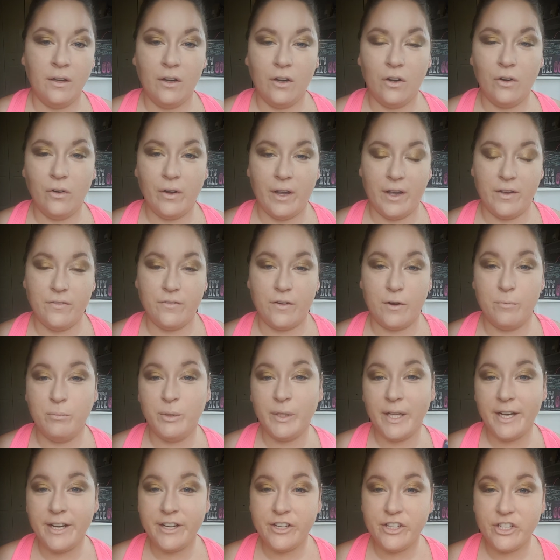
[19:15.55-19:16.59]
Okay, for
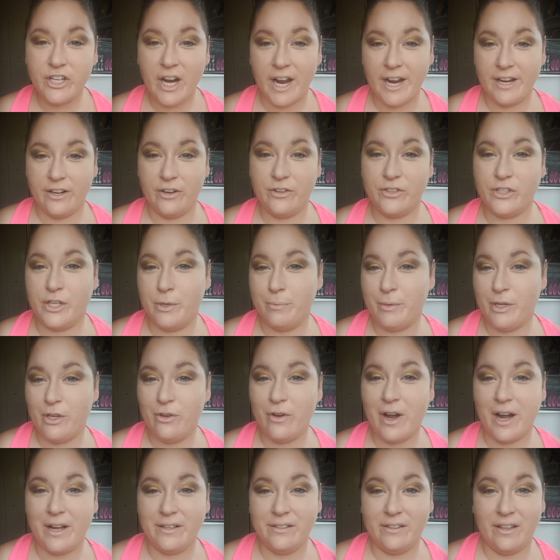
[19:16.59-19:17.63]
blush, I know some of you
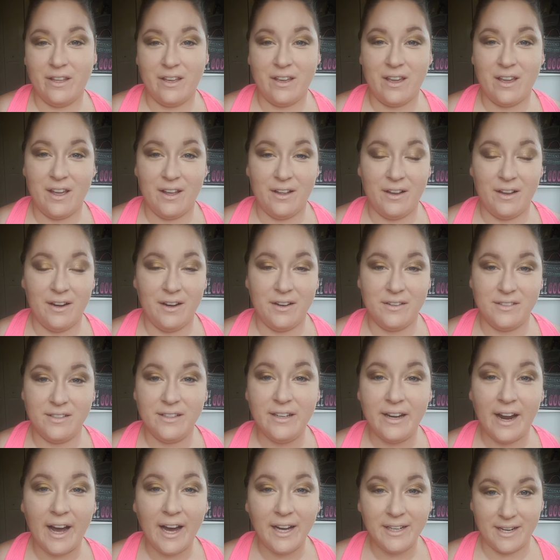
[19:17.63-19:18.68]
guys think it is
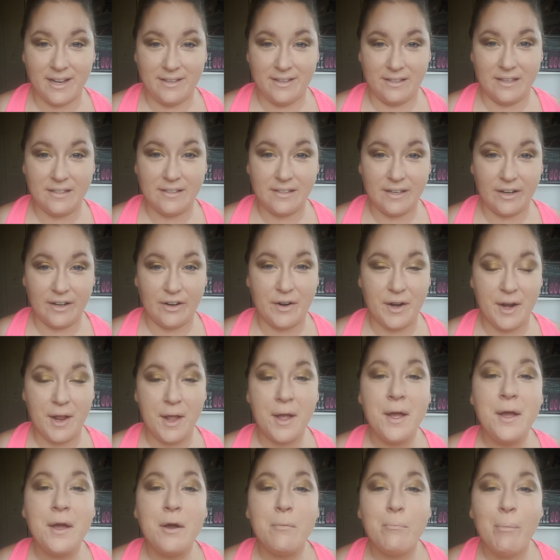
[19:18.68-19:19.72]
not necessary,
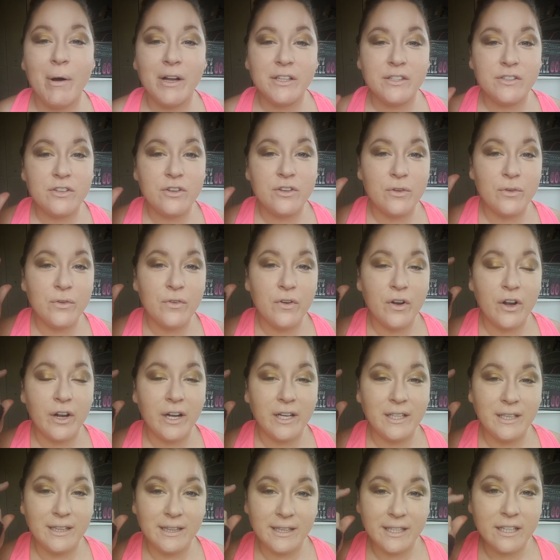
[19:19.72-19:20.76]
but to
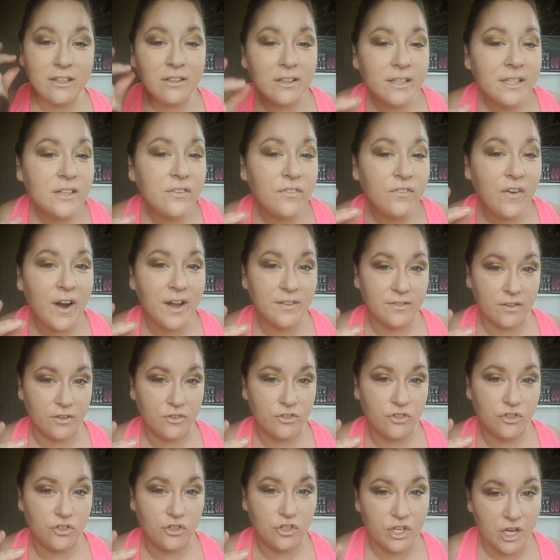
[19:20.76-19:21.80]
clearly define
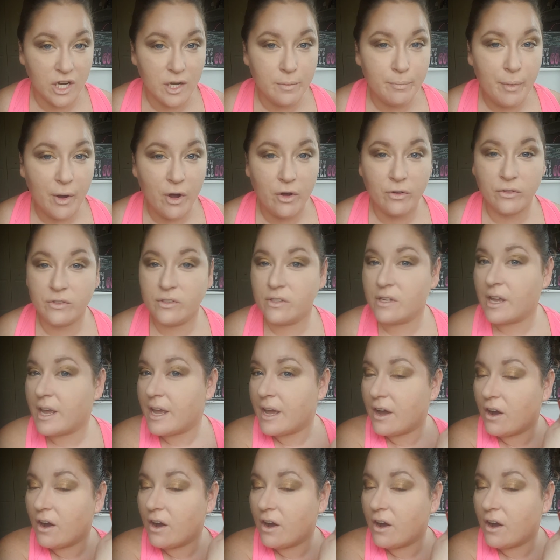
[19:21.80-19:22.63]
those cheekbones,